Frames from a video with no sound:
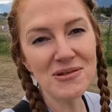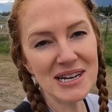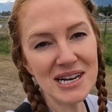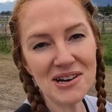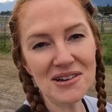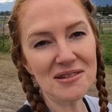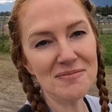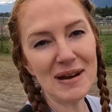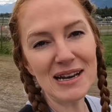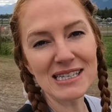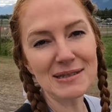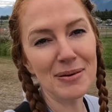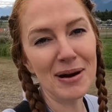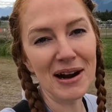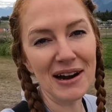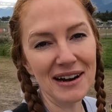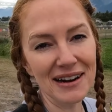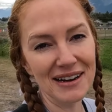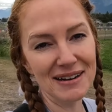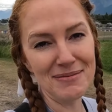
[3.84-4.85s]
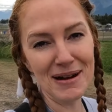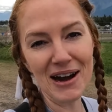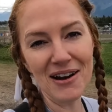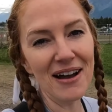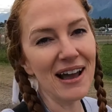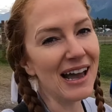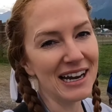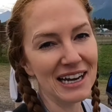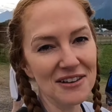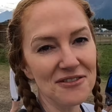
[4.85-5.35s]
We know the best part about
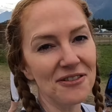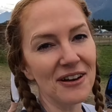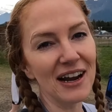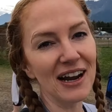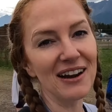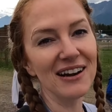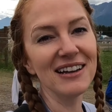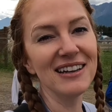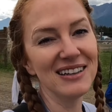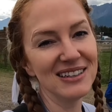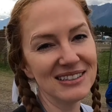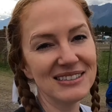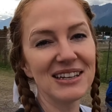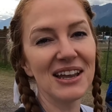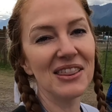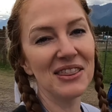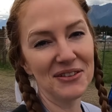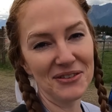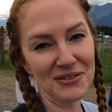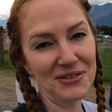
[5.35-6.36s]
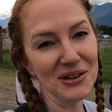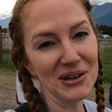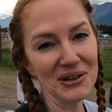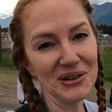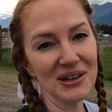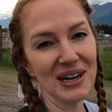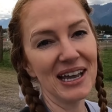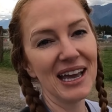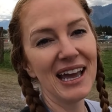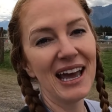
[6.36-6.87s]
any fair is the
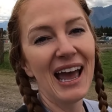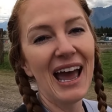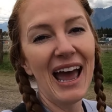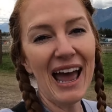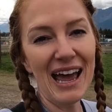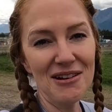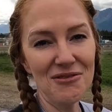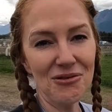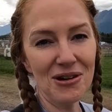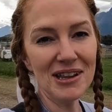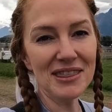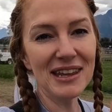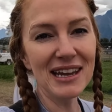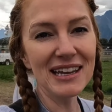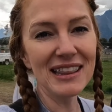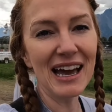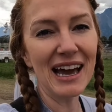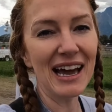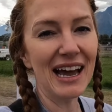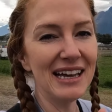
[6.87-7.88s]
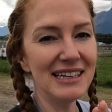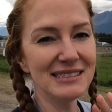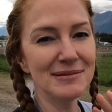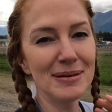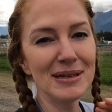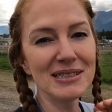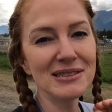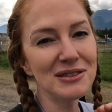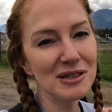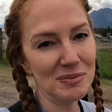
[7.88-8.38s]
food. And one thing that has
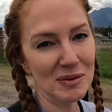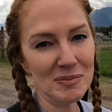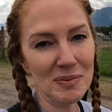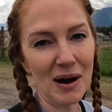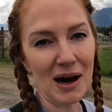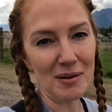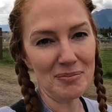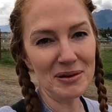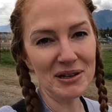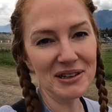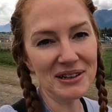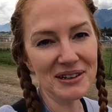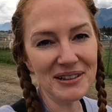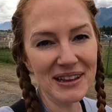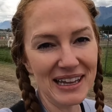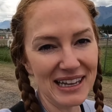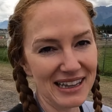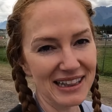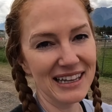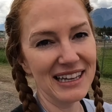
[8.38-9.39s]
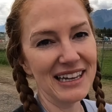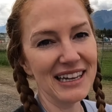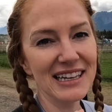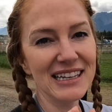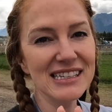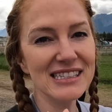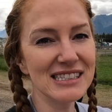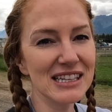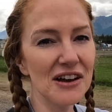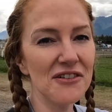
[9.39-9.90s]
been super popular lately
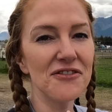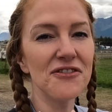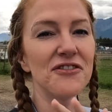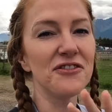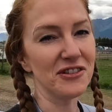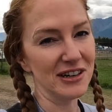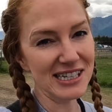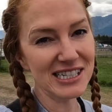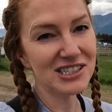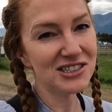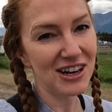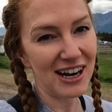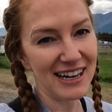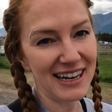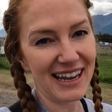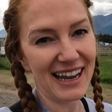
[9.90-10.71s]
is freeze-dried